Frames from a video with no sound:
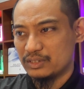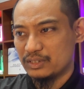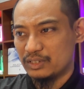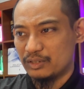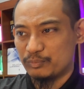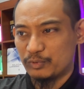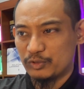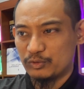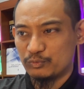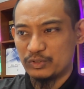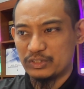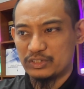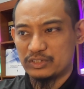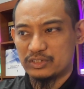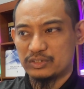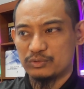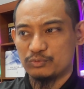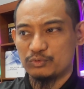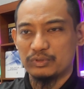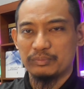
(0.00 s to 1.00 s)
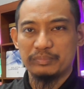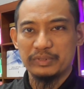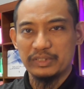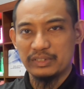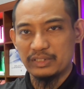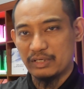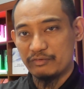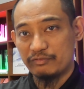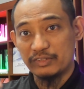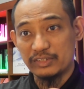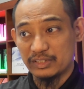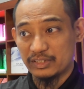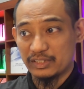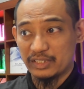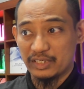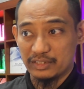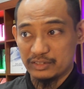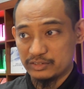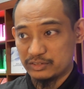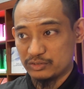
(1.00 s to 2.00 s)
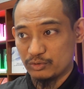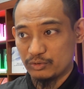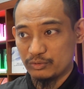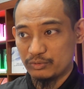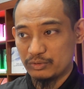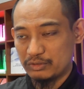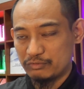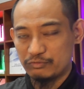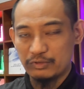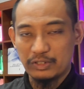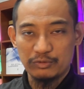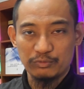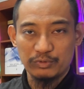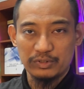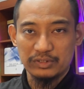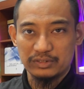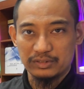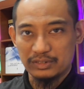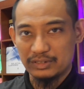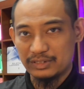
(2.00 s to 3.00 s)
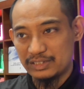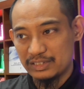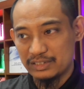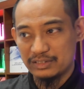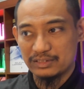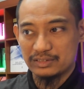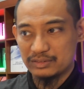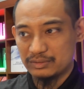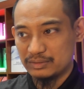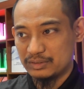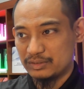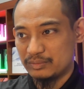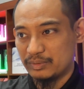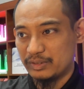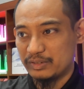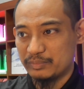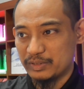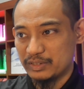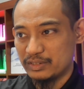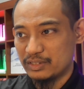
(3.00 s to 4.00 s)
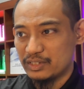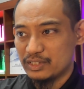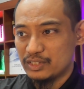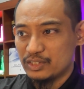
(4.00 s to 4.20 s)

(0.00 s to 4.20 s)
upon which we build everything else or evaluate against the Bible.